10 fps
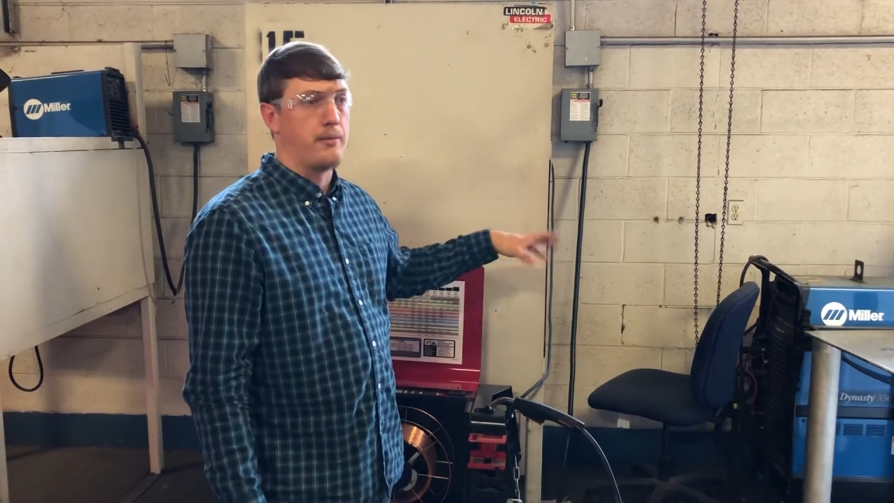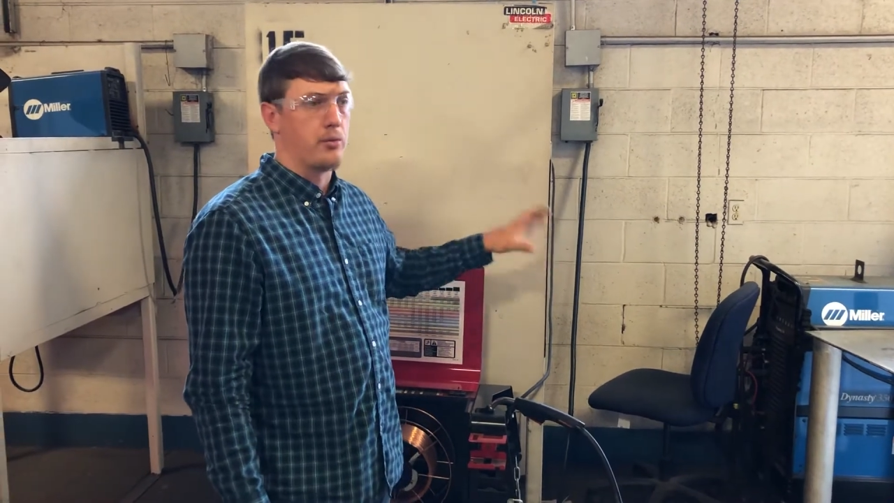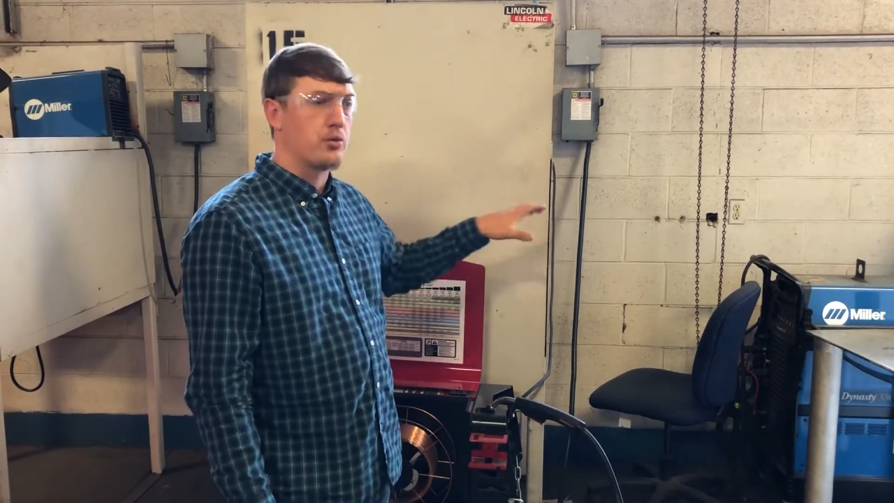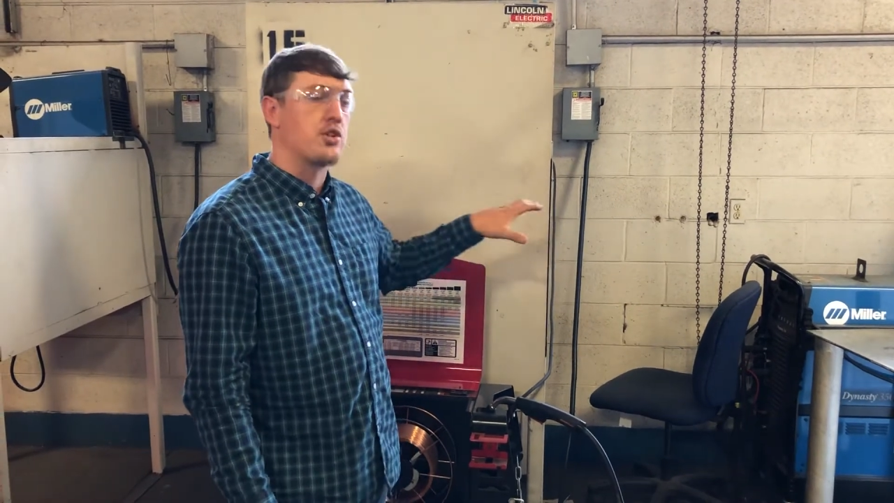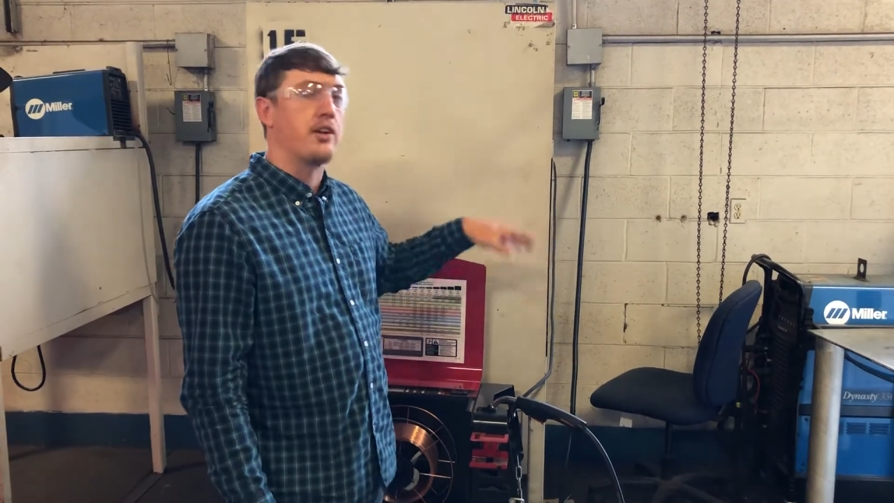but
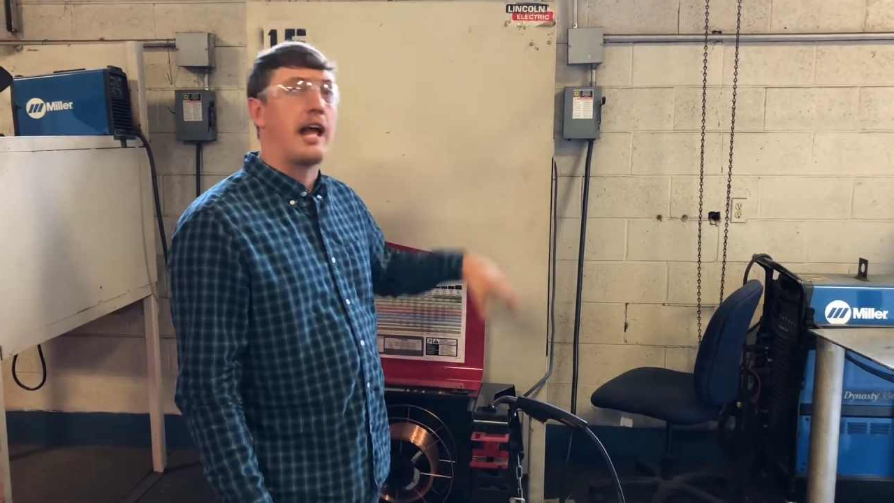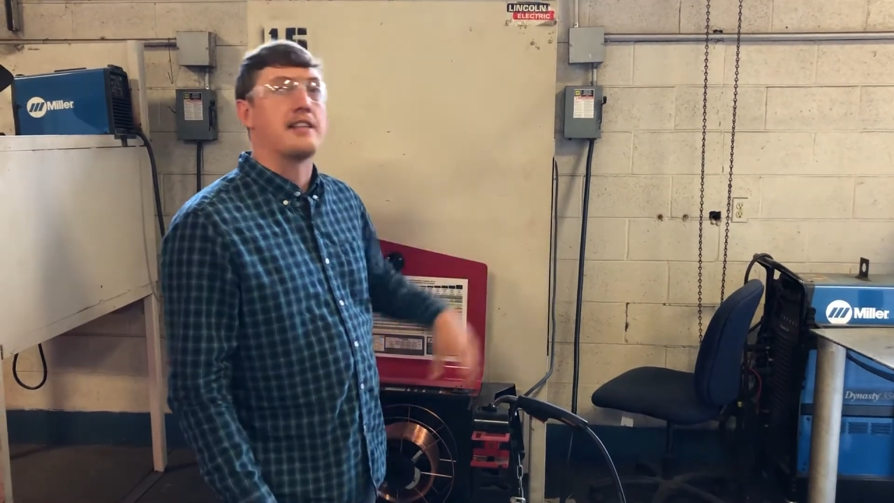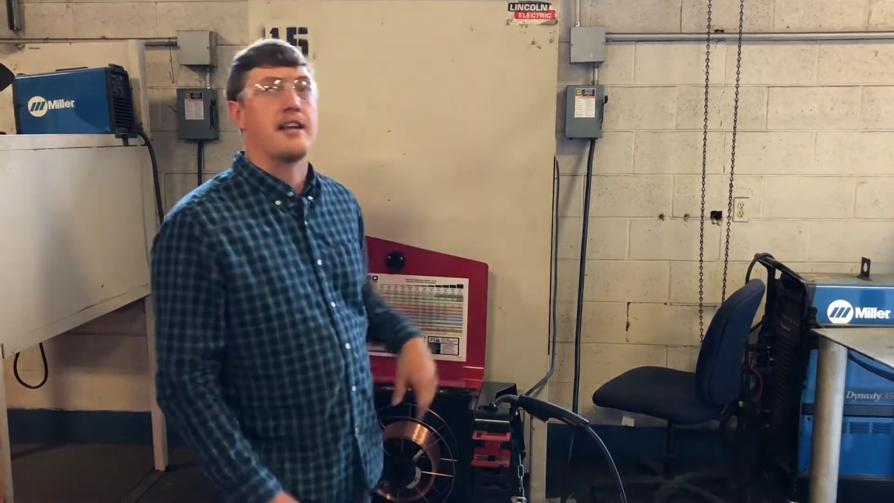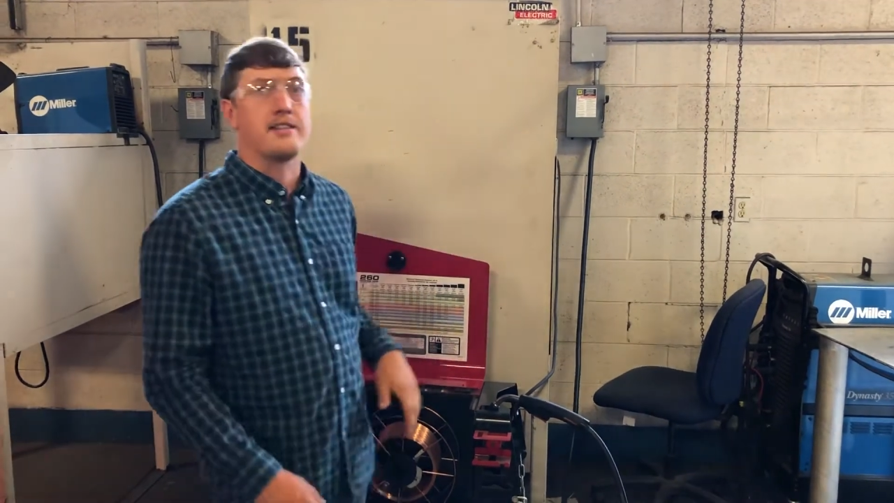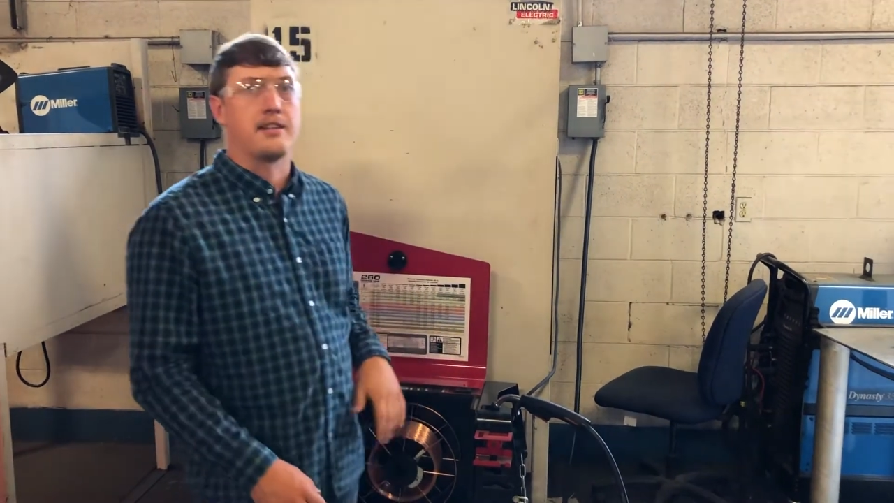we're going to show you
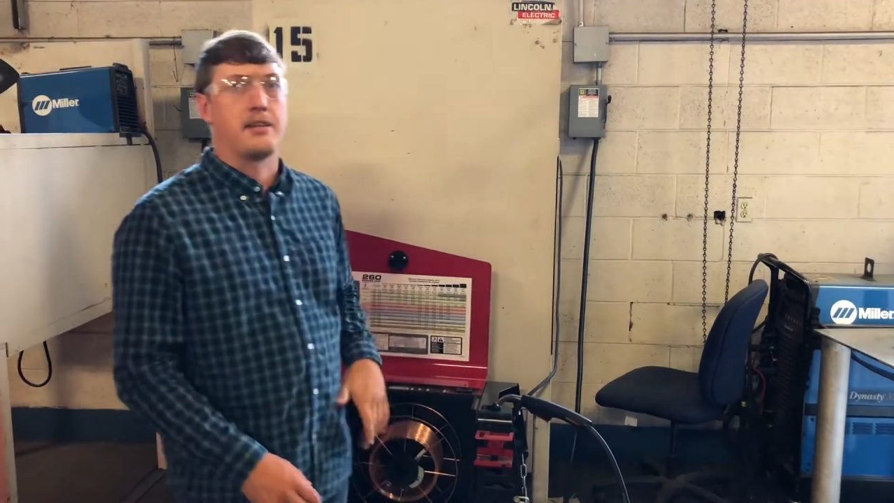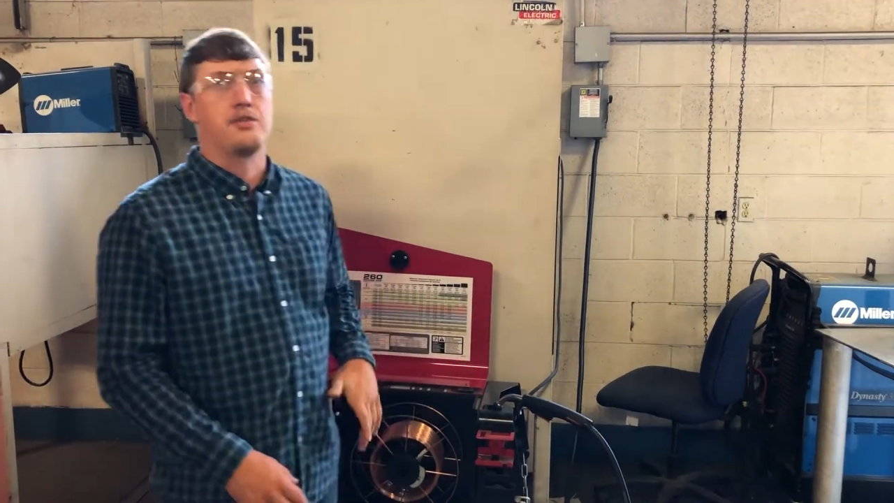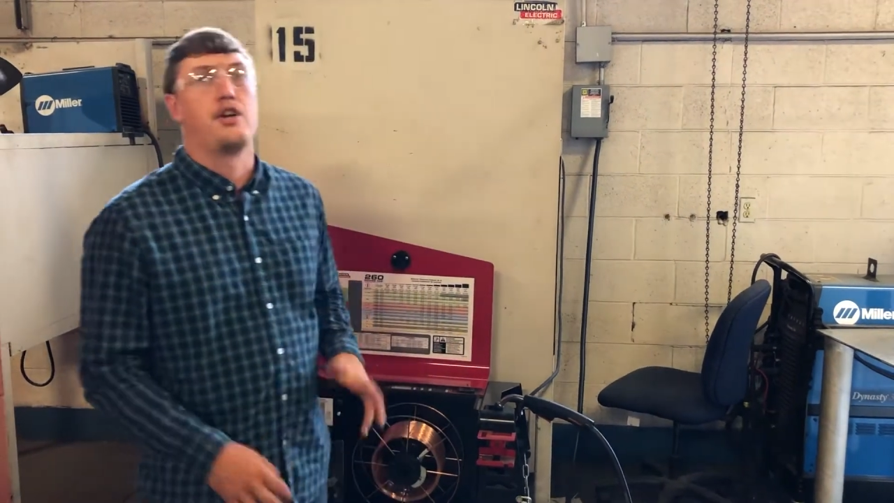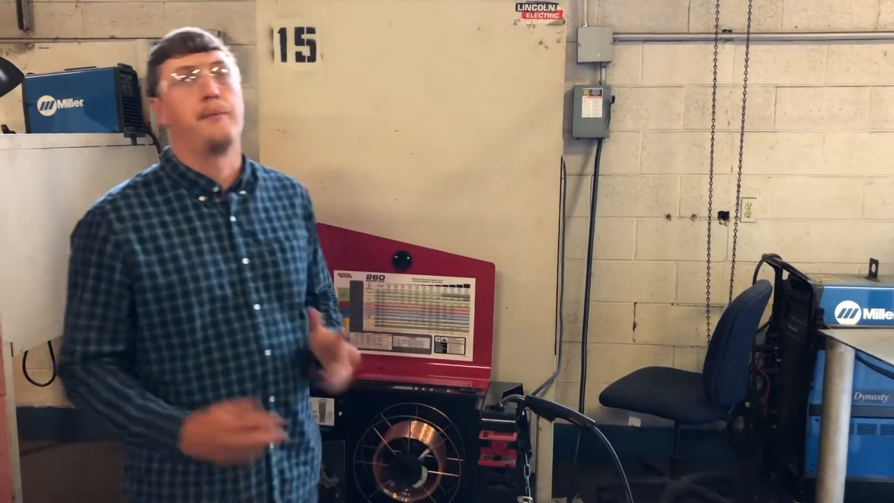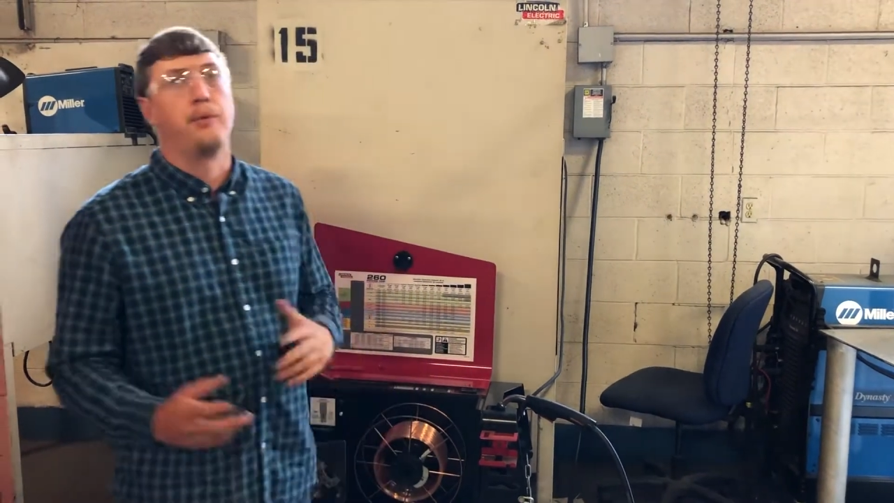guys how to set
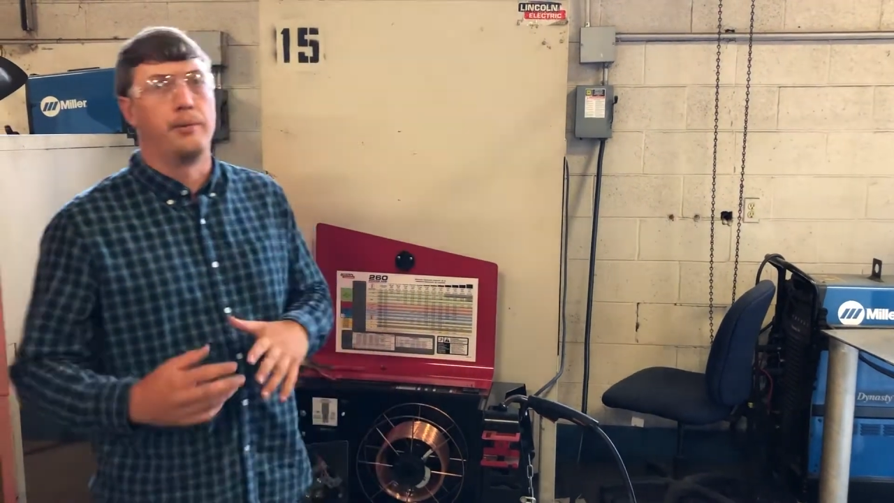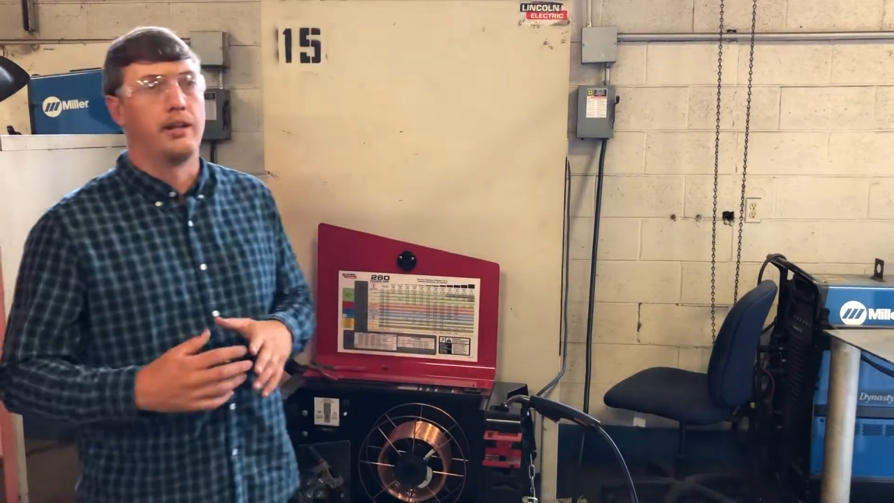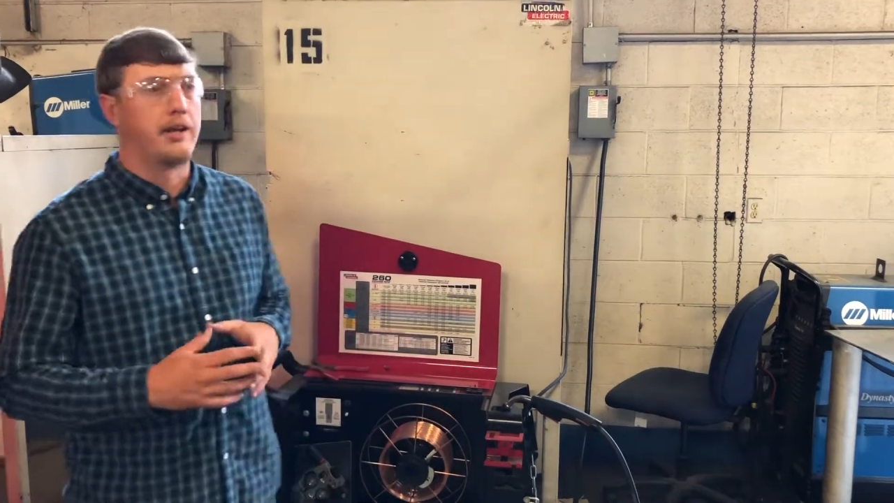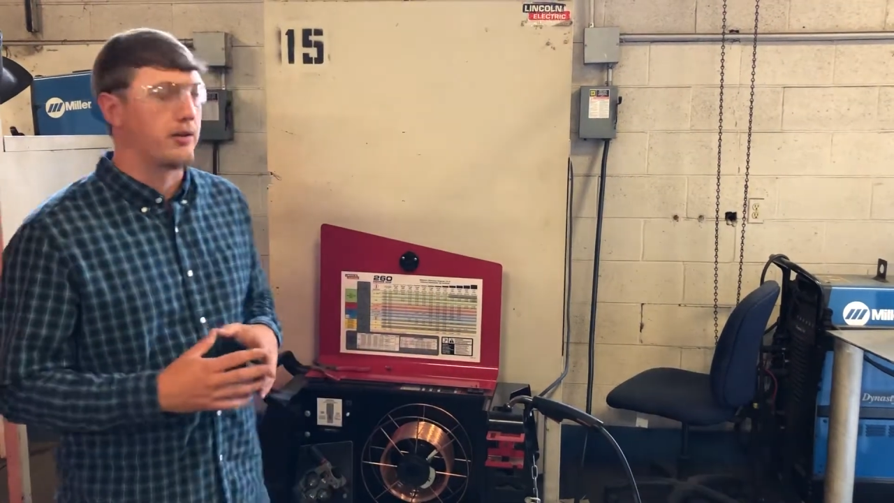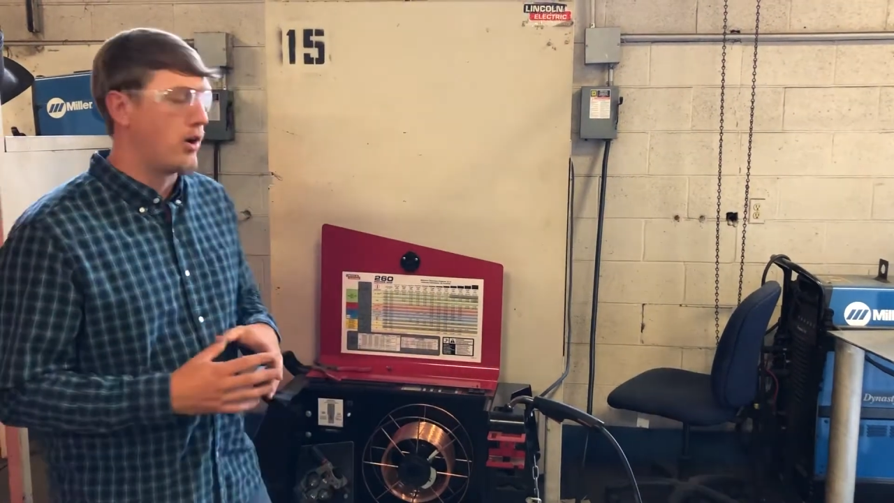those up a little
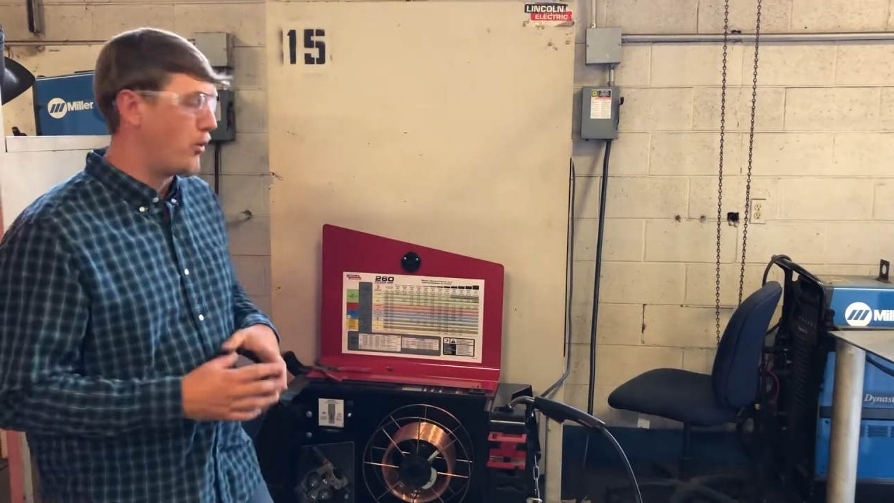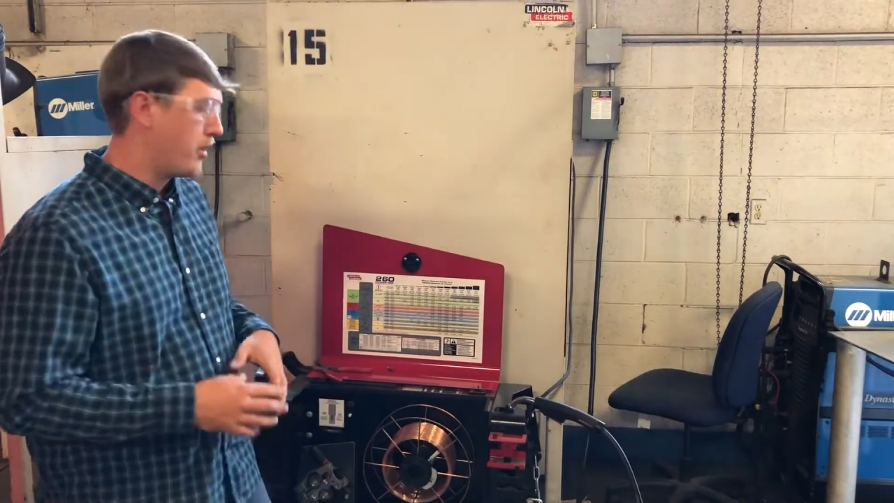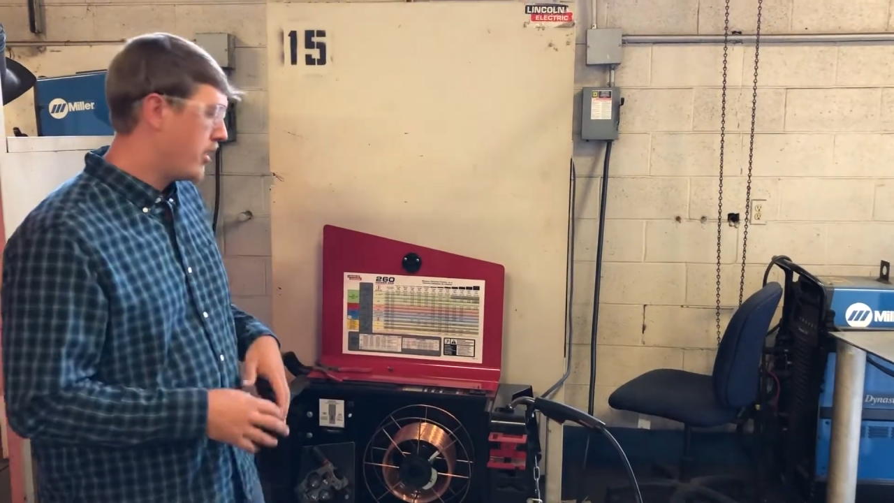bit later on.